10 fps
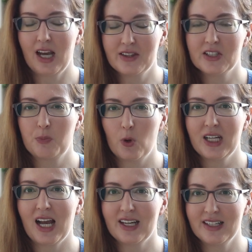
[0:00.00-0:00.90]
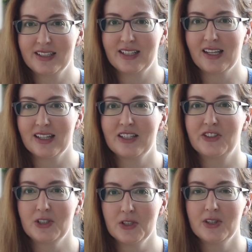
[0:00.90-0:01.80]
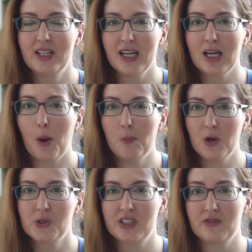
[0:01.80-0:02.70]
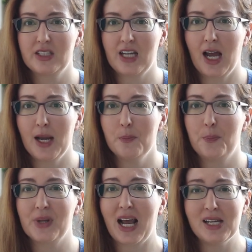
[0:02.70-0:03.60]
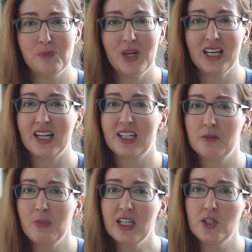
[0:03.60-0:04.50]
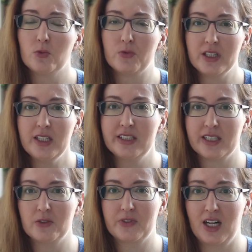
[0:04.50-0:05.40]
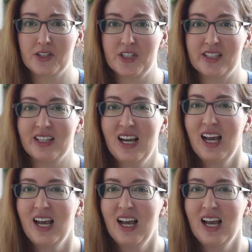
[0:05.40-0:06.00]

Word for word: At this point, I can say that it's a good thing most of the time, but I admit it can make you really self-conscious,